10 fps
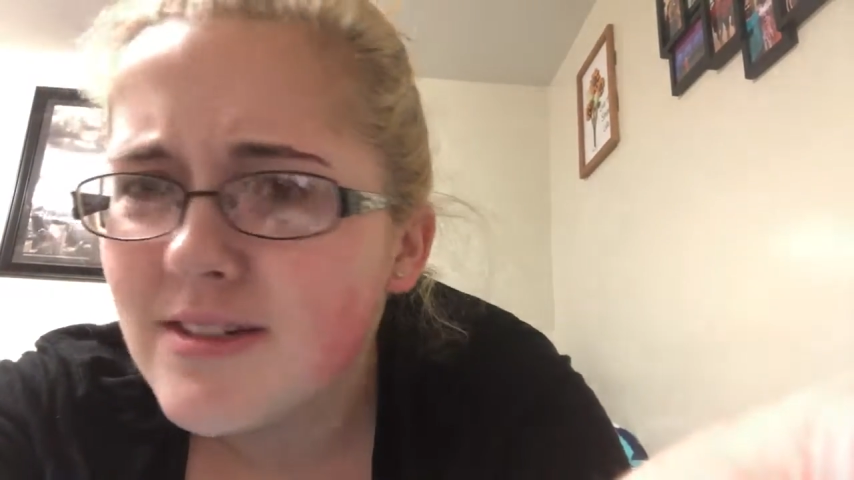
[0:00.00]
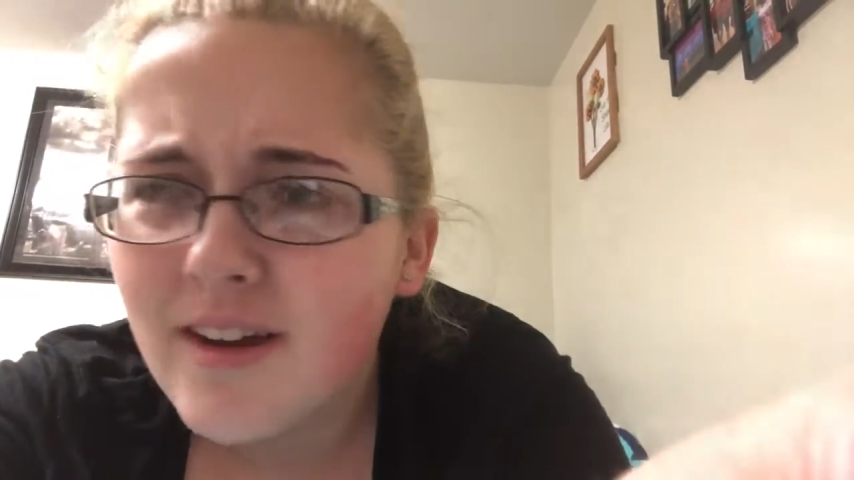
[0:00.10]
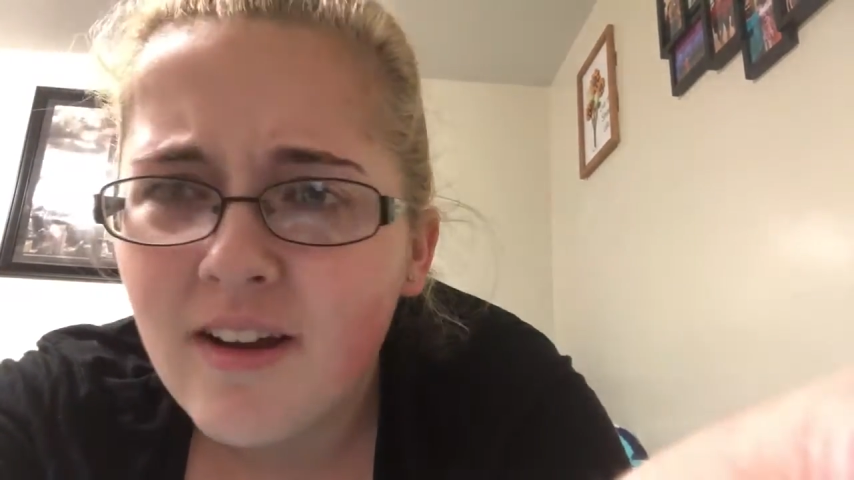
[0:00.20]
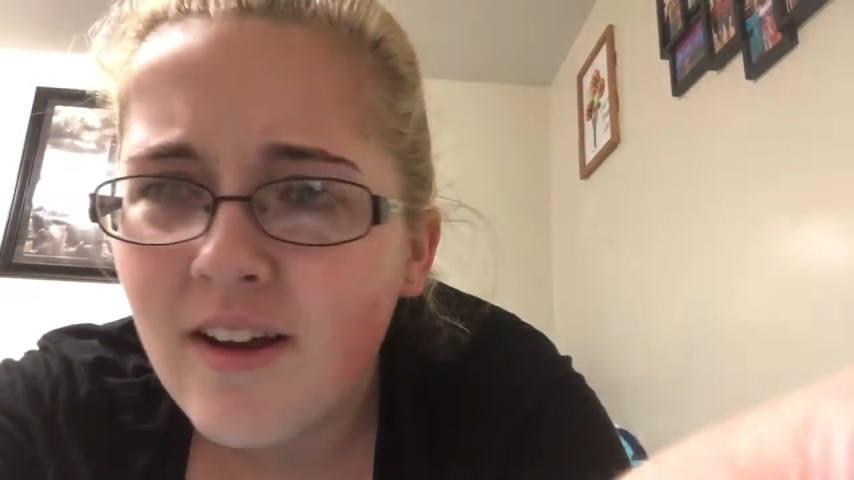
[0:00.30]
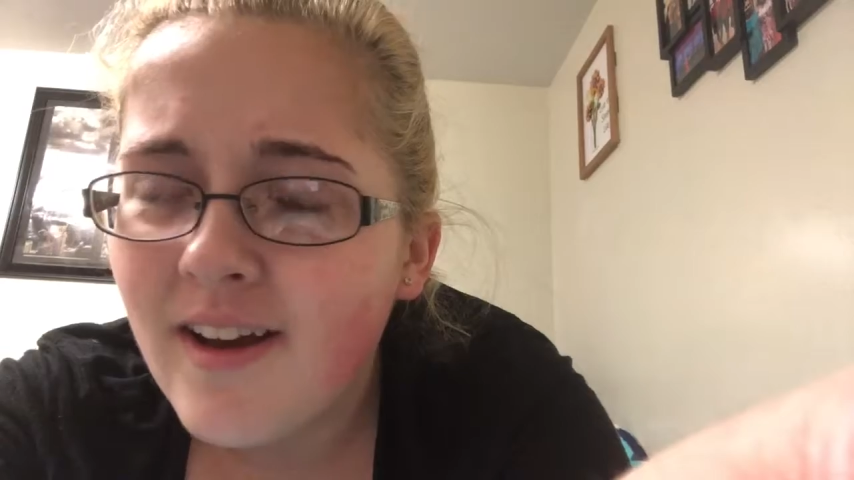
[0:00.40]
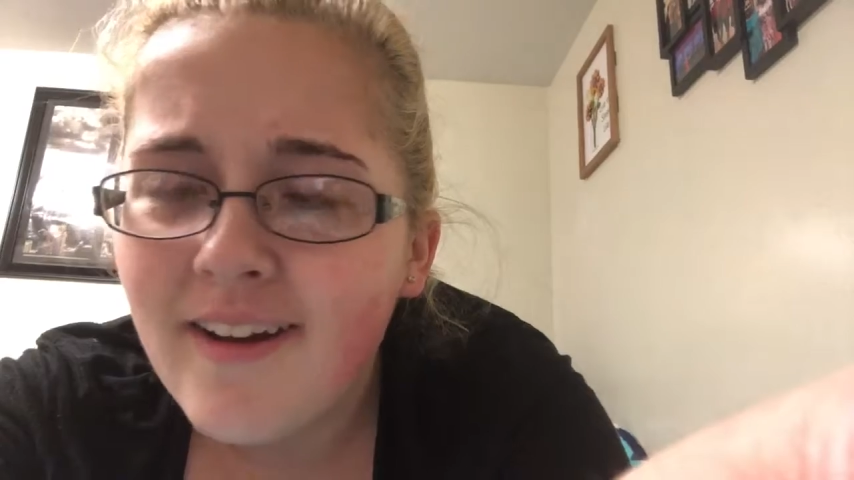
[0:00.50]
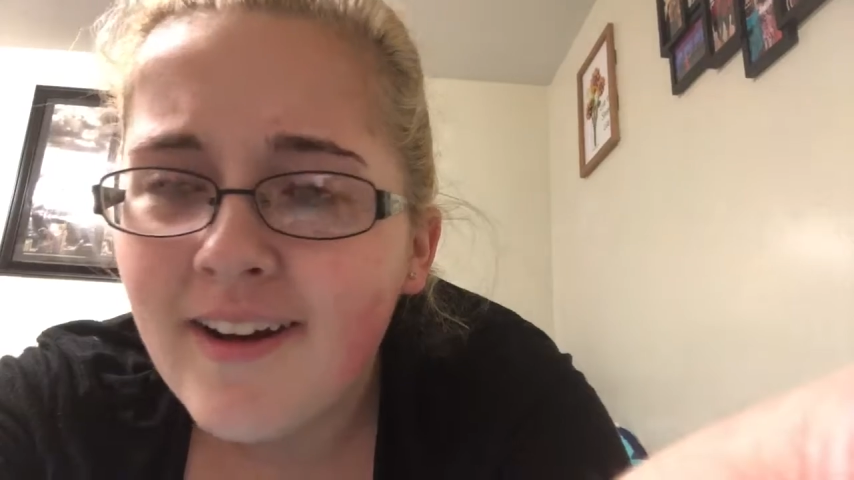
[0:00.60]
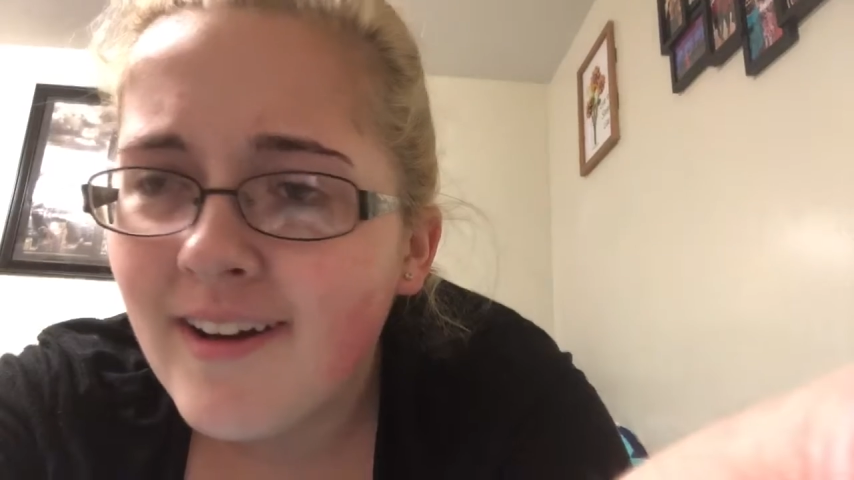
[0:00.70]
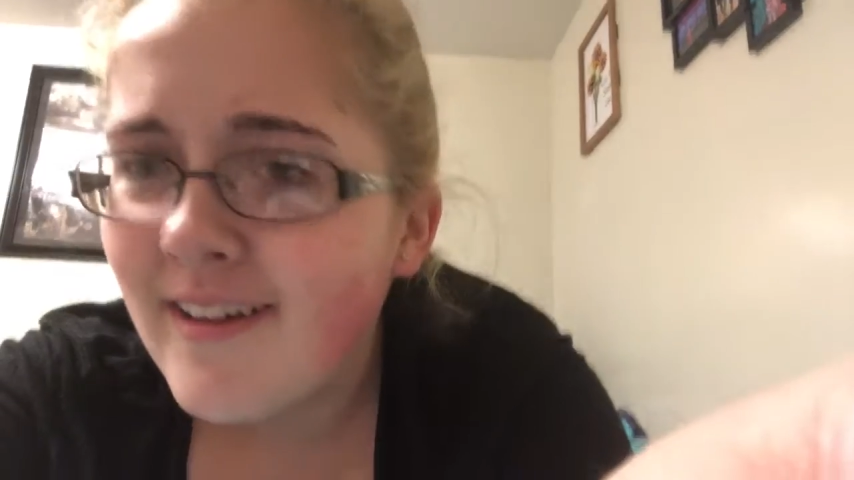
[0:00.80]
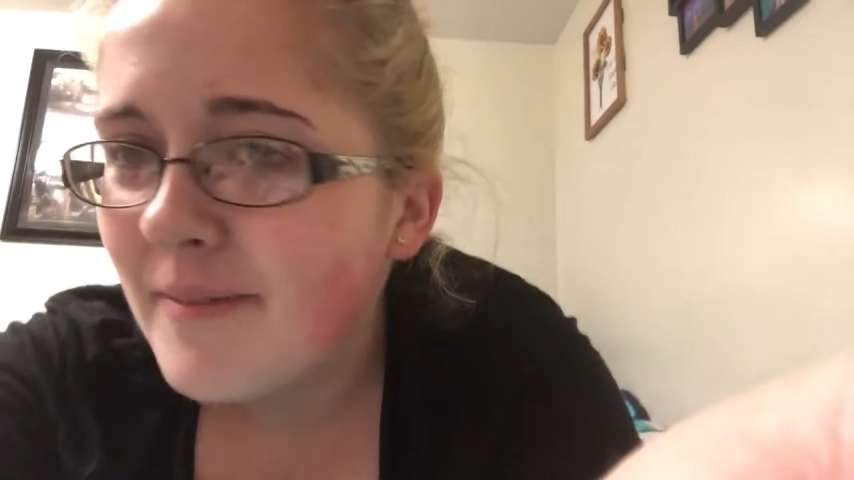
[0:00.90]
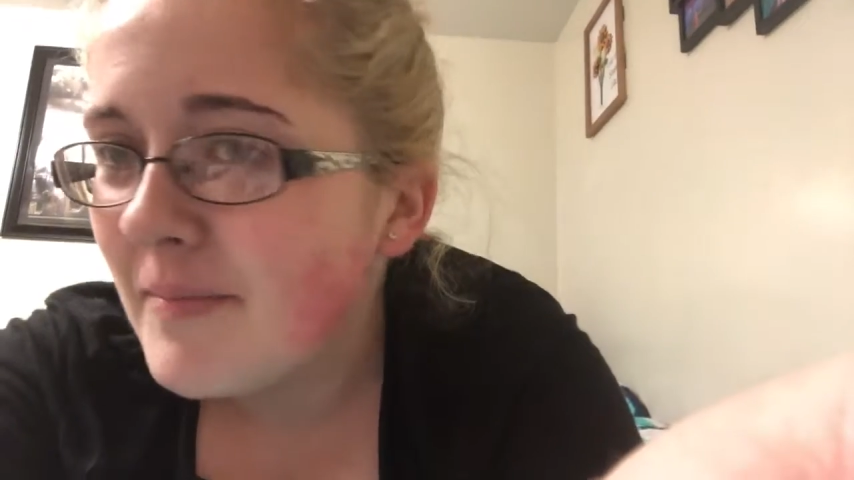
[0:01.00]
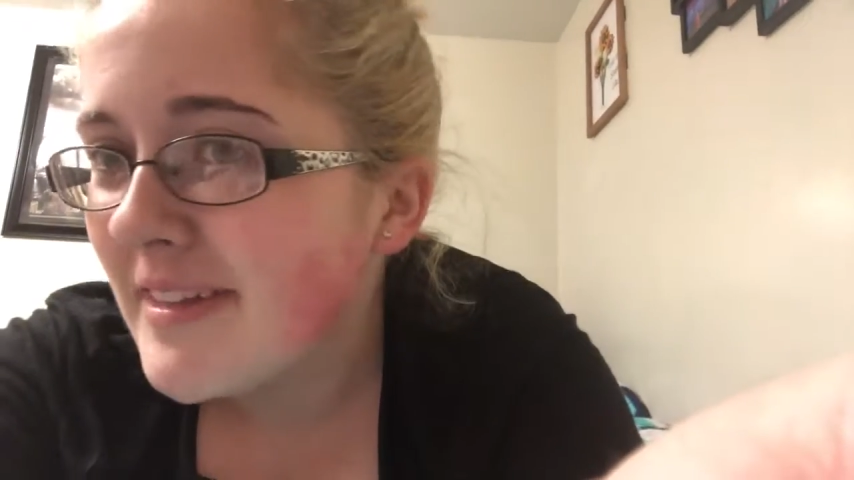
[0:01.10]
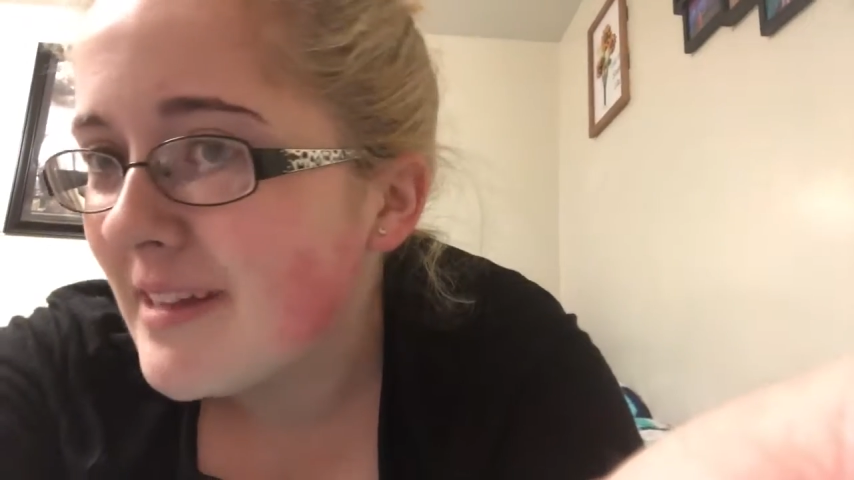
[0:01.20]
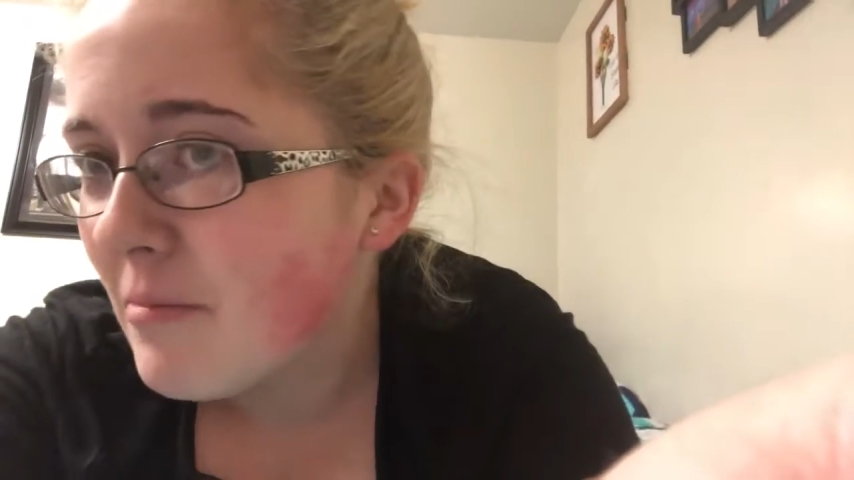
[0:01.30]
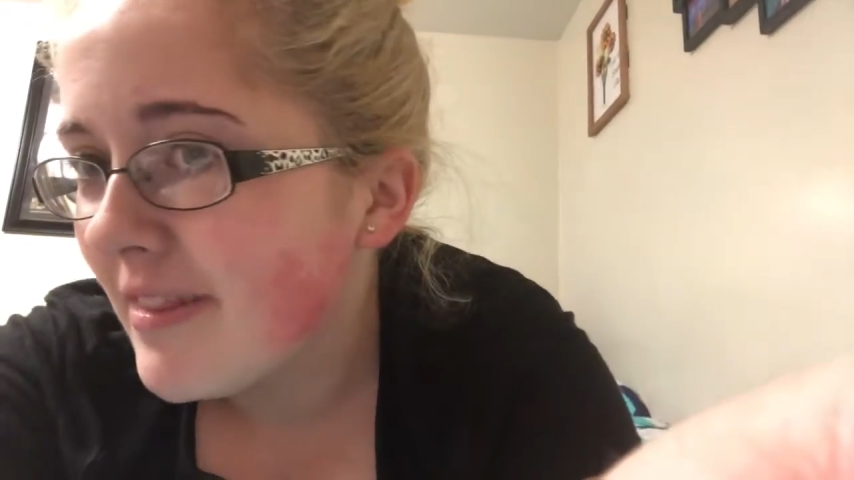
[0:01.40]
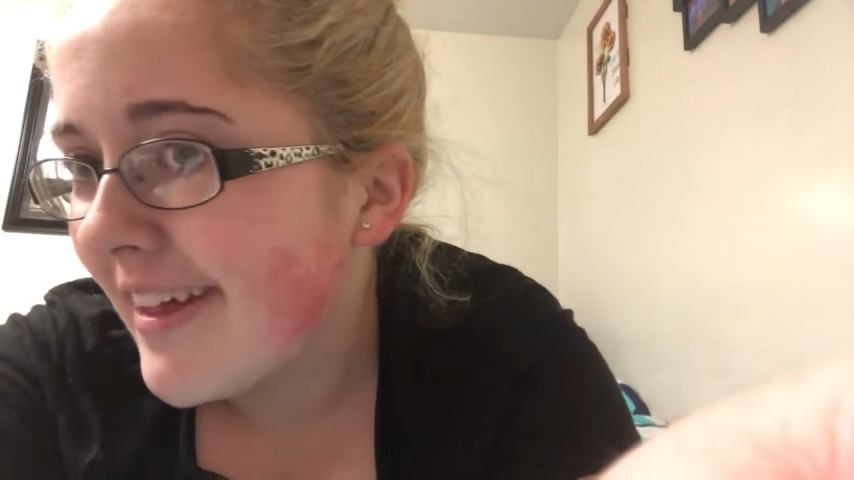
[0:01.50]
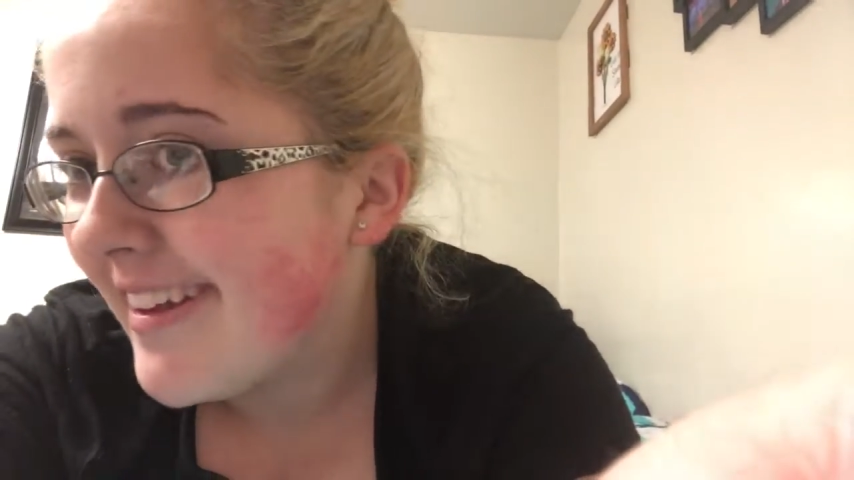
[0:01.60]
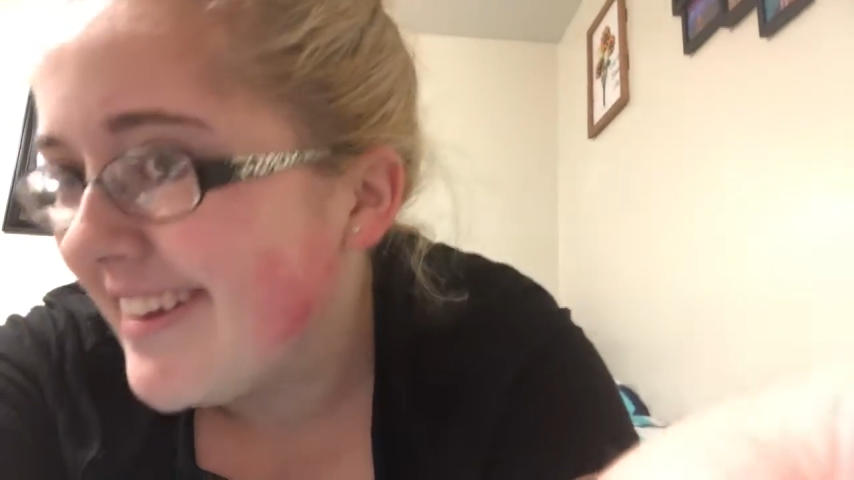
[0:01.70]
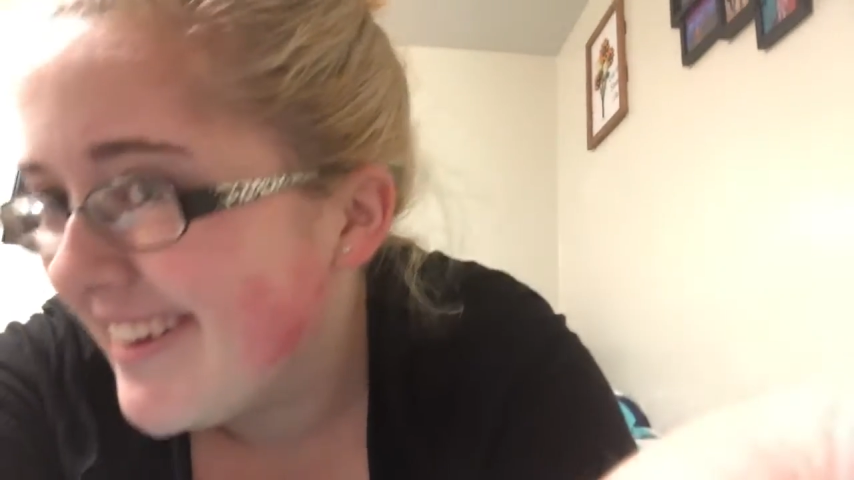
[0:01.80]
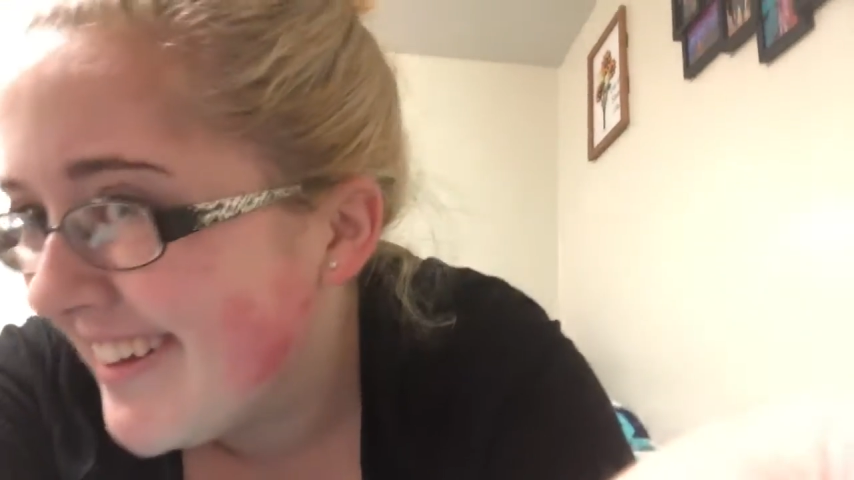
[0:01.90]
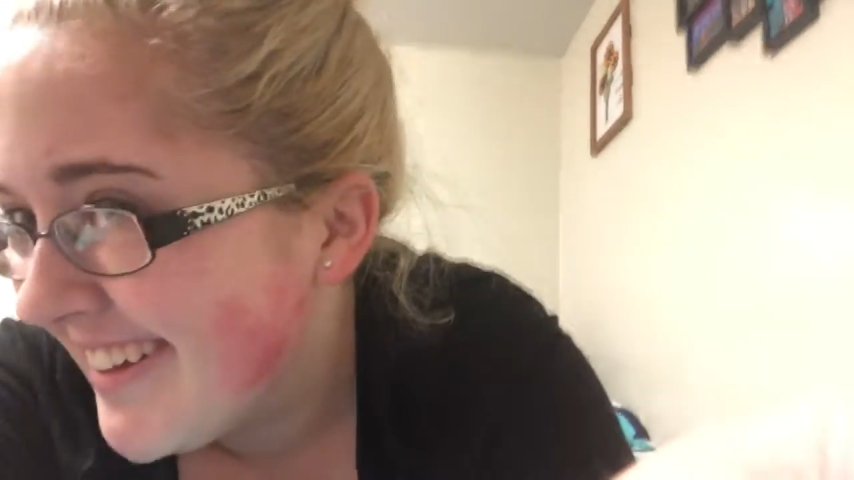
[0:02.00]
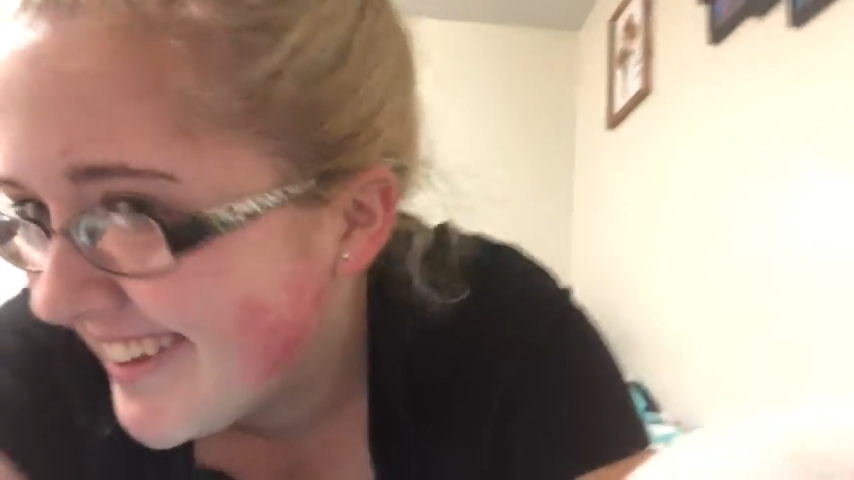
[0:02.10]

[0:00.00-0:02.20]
teaching. I'm not done with